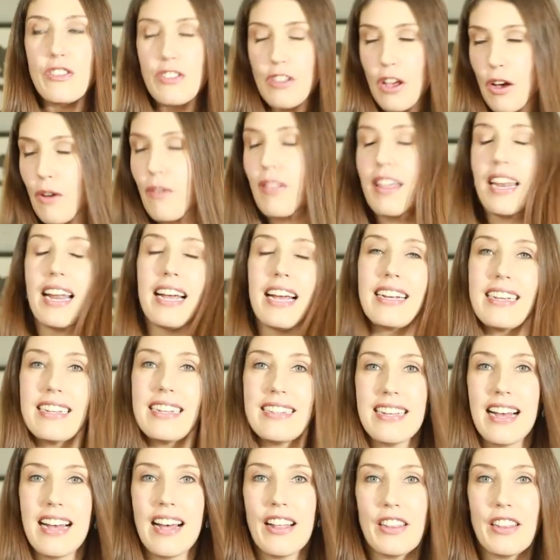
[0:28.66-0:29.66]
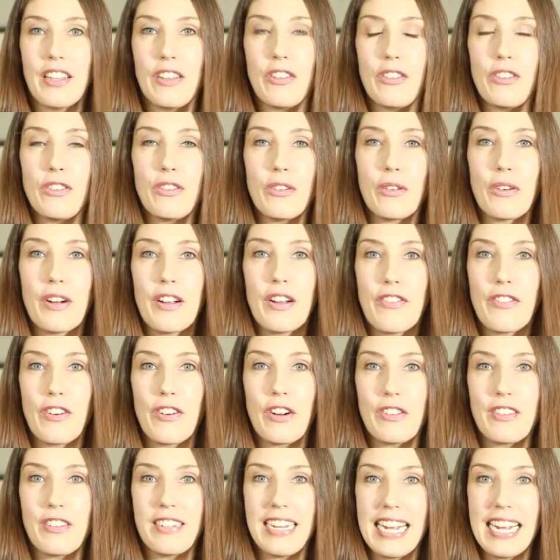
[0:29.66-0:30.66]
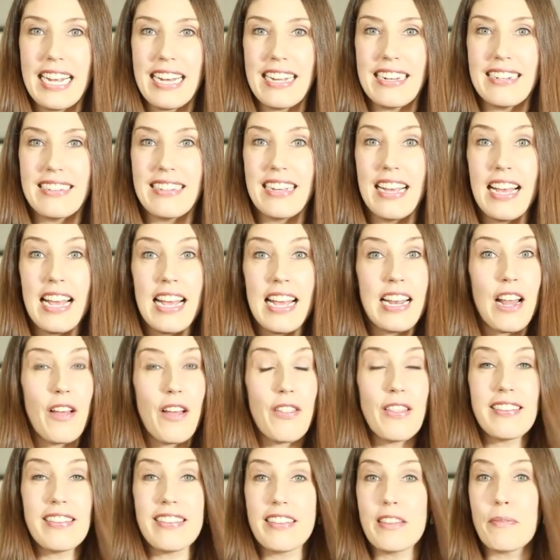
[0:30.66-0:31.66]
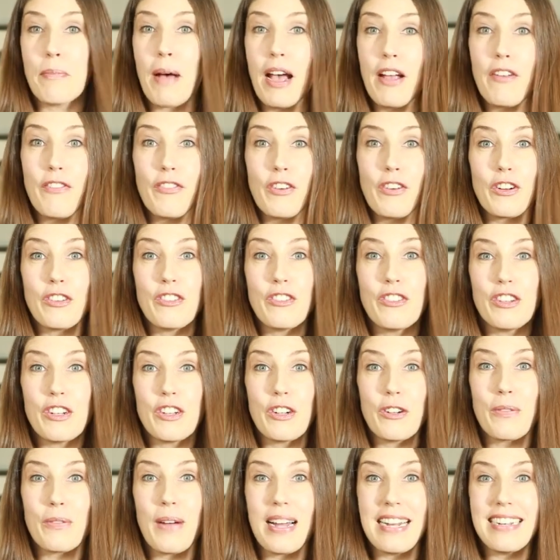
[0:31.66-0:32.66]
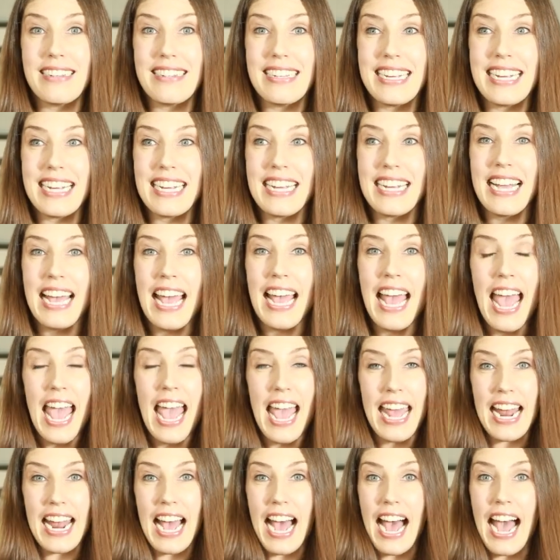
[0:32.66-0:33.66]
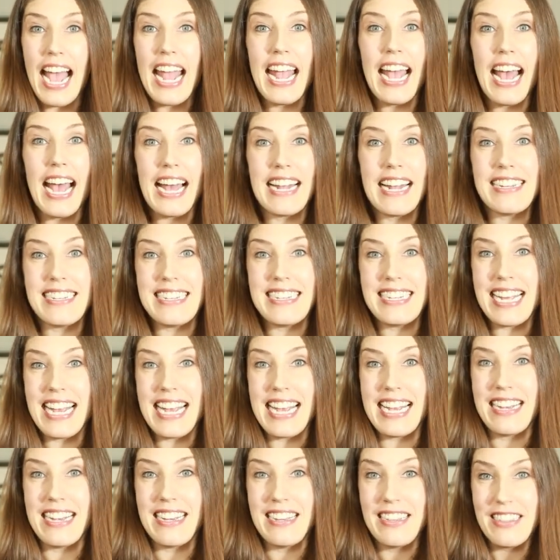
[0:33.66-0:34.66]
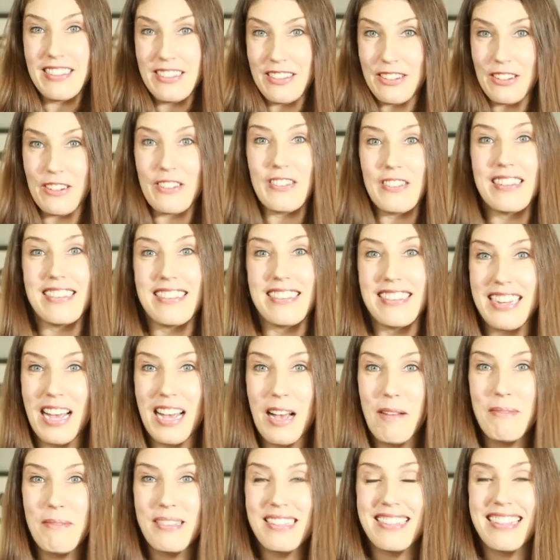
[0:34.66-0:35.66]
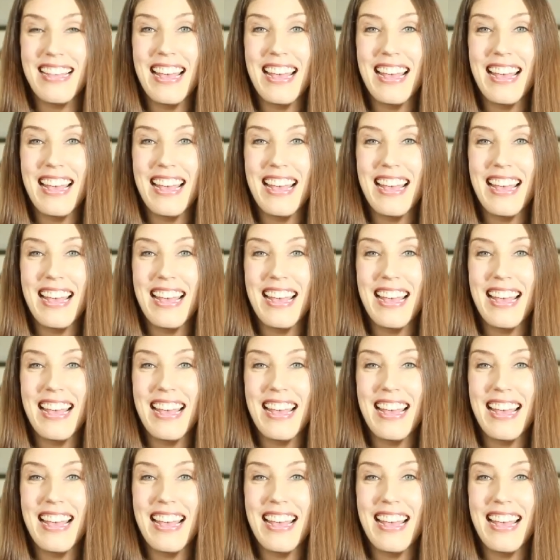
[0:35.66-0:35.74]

so that I could tell this story firsthand. Now, this is my first year renting, and I had to take certain steps